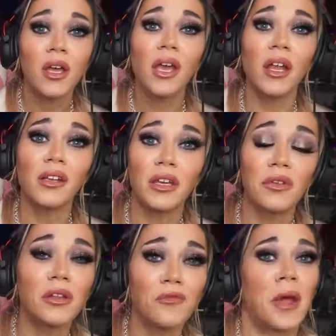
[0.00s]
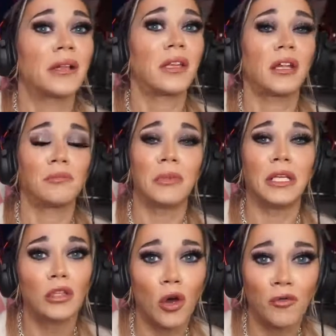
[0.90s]
And given the fact that
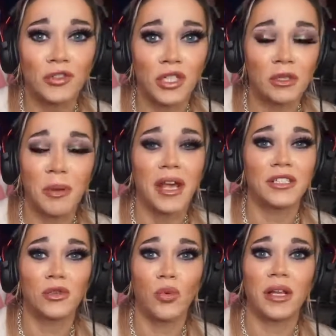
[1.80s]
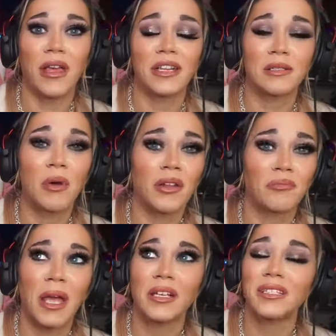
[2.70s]
Meatloaf just passed away last month,
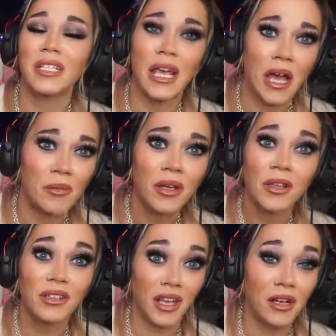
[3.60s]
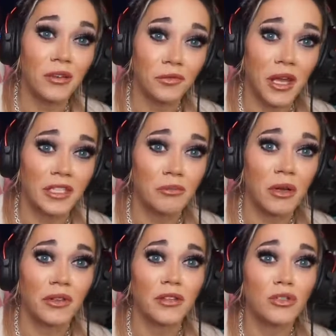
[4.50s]
man, damn, the end of last
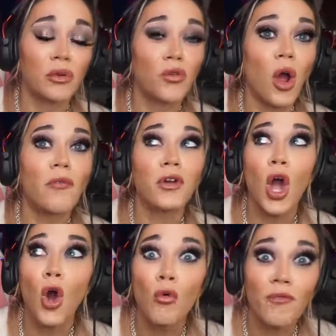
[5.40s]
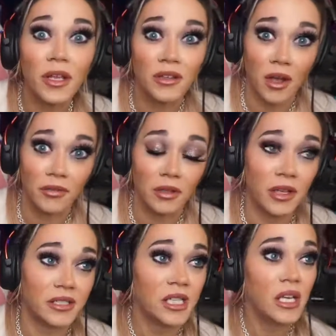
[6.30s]
month on the 24th of COVID,
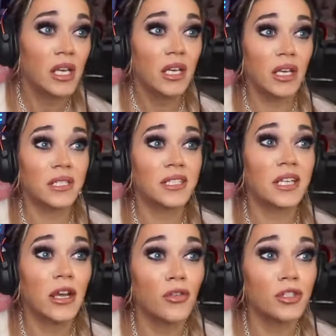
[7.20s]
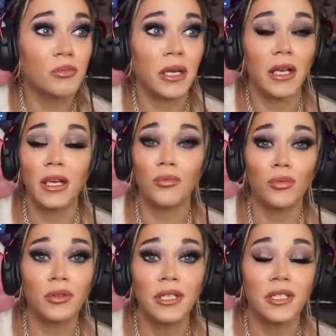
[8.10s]
nonetheless, it scares me. It
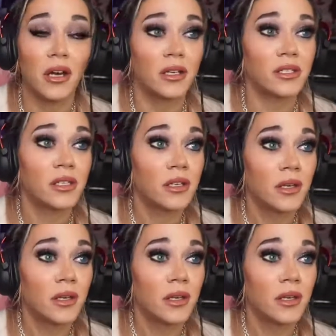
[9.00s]
really does.